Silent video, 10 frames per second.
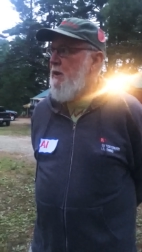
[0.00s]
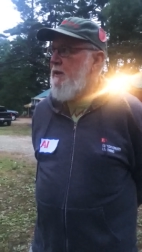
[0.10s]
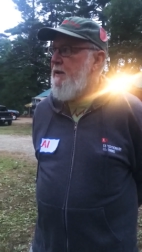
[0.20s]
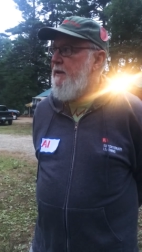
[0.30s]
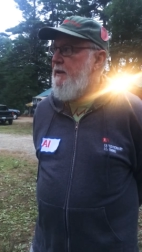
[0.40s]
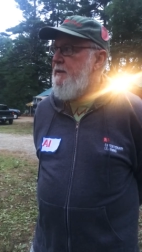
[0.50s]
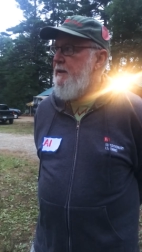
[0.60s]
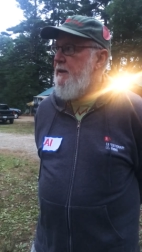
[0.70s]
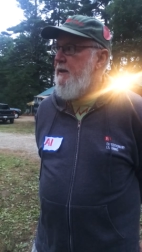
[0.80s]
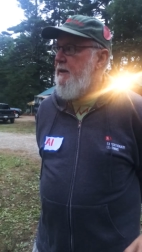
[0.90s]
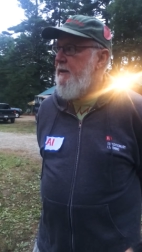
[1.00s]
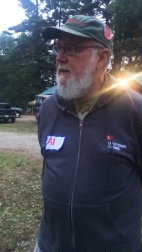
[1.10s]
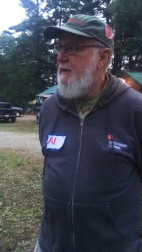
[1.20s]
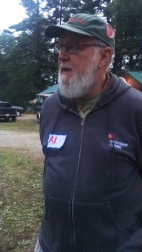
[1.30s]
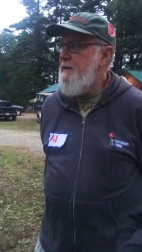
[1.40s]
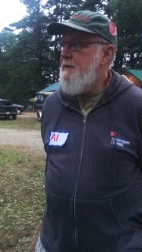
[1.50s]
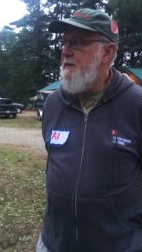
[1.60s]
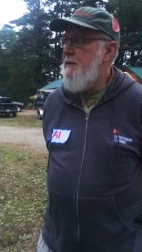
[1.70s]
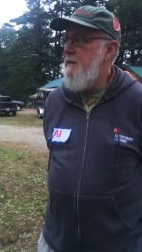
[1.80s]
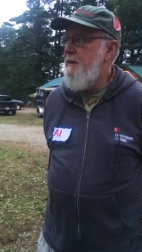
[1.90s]
gunk that
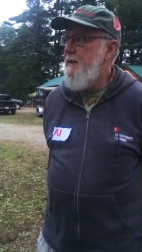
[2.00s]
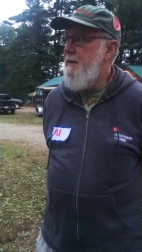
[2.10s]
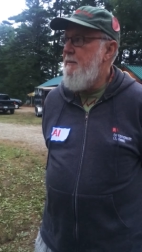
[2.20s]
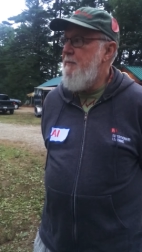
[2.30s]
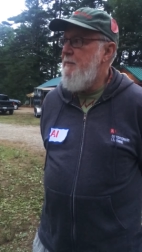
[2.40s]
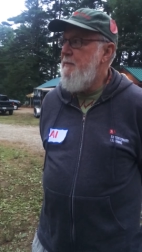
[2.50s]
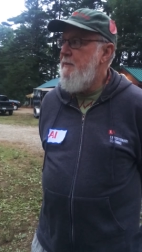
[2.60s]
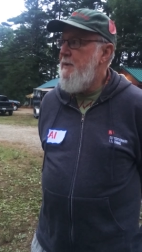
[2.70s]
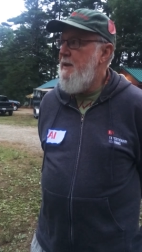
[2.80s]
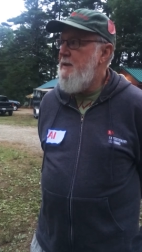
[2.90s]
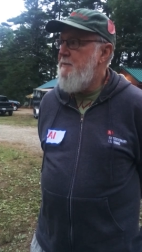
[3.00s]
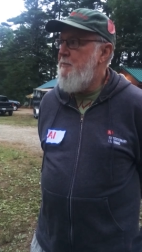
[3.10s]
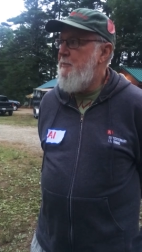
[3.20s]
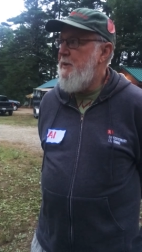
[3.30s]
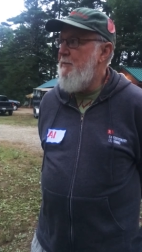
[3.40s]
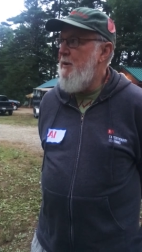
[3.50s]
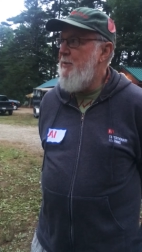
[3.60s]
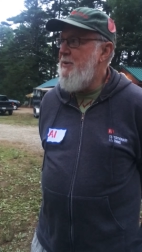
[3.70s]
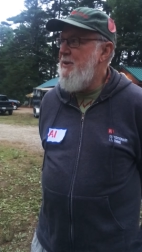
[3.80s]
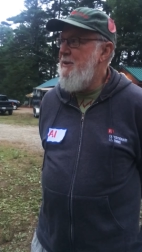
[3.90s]
Eliza has come
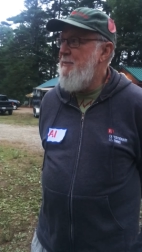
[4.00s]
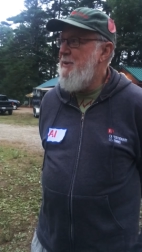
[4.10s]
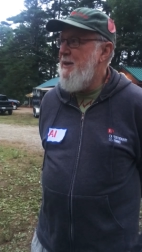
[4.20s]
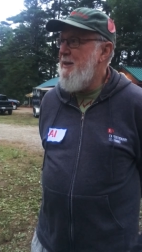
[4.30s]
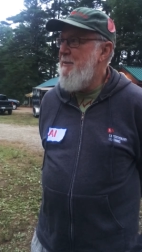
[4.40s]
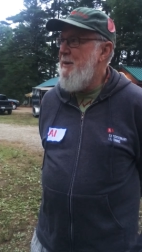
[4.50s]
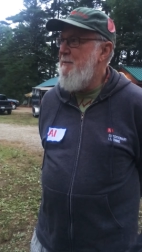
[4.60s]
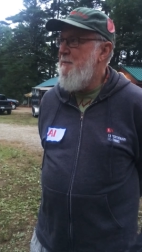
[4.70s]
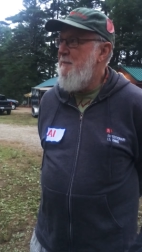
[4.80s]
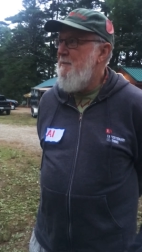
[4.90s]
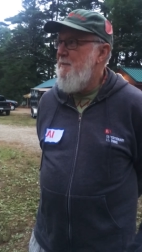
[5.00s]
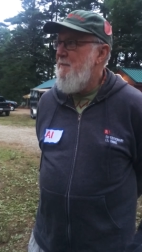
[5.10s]
up with? Do you know what I'm talking about?